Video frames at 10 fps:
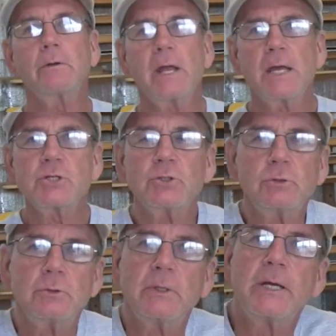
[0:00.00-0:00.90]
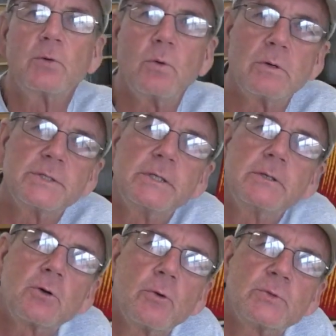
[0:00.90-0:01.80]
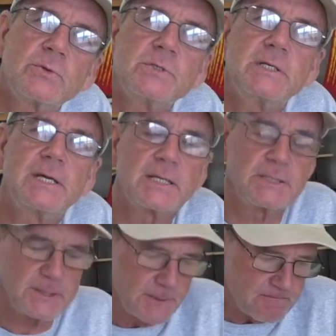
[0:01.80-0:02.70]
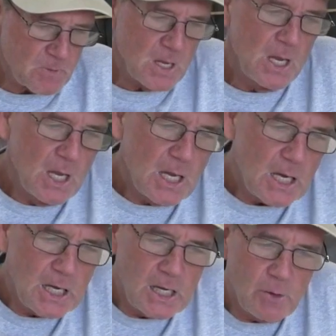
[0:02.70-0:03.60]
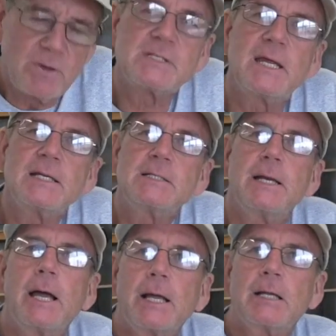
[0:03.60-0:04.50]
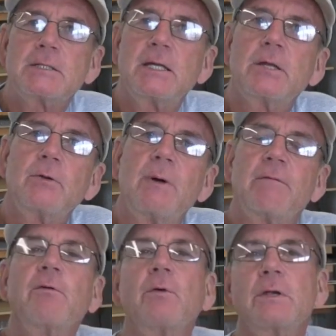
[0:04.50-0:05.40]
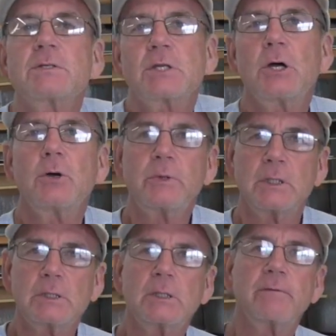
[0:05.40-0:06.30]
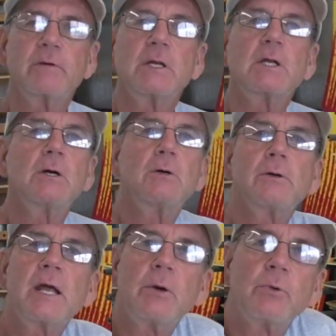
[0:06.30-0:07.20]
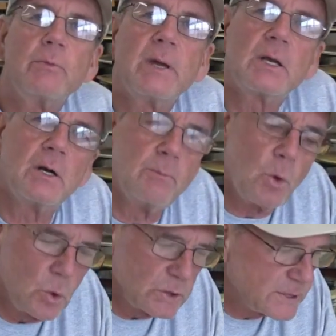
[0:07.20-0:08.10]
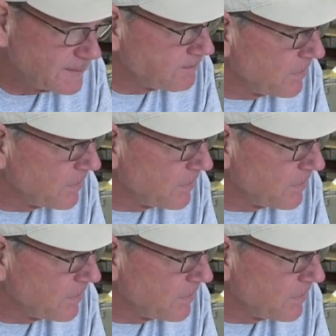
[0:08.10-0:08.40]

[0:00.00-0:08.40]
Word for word: International headquarters here, Corpus Christi, Texas. Uh, Wes Hansen and I got together about four years ago. We did a little video on how we were making our boards.